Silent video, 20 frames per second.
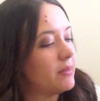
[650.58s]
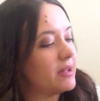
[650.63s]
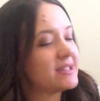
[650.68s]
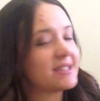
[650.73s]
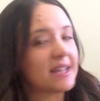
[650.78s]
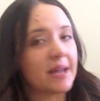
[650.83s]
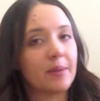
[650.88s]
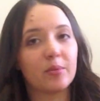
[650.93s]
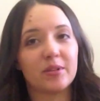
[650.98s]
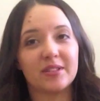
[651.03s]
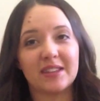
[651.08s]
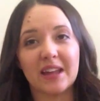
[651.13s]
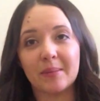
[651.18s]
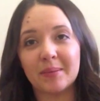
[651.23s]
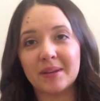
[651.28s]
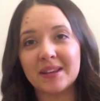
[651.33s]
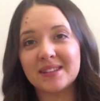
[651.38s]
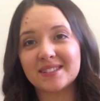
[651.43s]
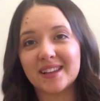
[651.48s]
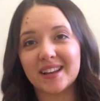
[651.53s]
Same with
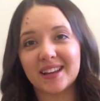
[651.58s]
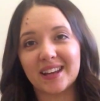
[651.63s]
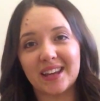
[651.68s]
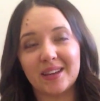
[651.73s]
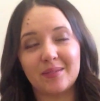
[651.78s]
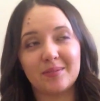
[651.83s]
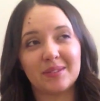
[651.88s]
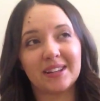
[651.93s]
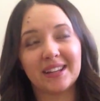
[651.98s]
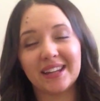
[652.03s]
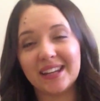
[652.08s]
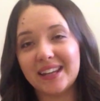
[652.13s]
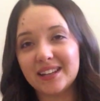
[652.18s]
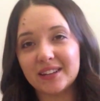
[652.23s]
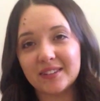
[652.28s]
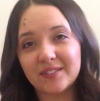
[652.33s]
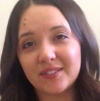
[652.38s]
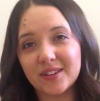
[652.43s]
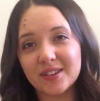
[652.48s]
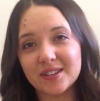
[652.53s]
nappies, like he would
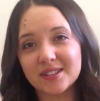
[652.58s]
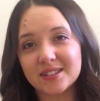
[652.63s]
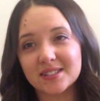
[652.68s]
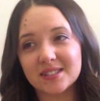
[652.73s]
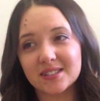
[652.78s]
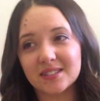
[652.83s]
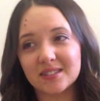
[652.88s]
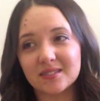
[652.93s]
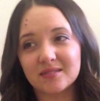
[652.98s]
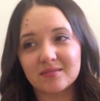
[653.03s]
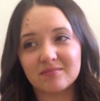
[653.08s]
leak the first